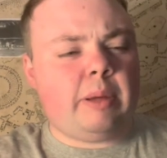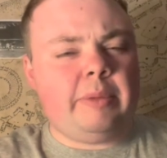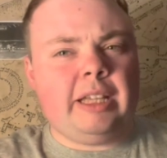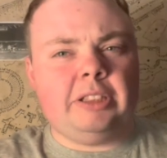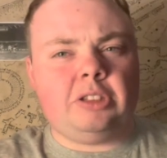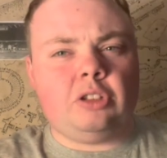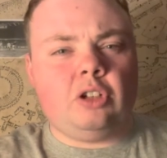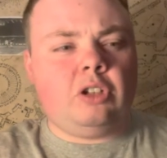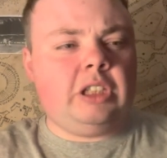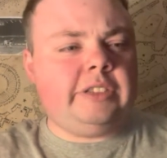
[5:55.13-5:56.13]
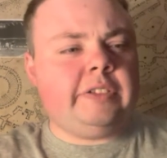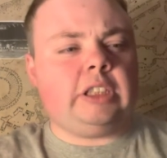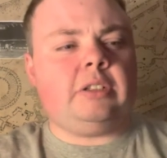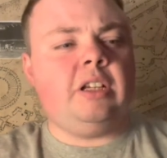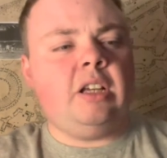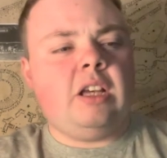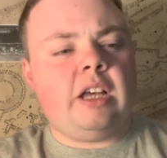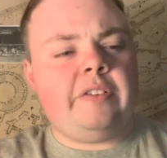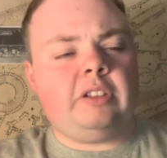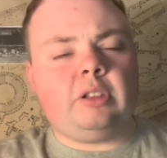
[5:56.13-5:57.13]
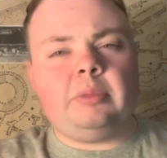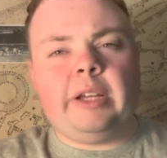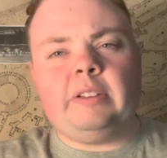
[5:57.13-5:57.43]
be injured or he's fit. I don't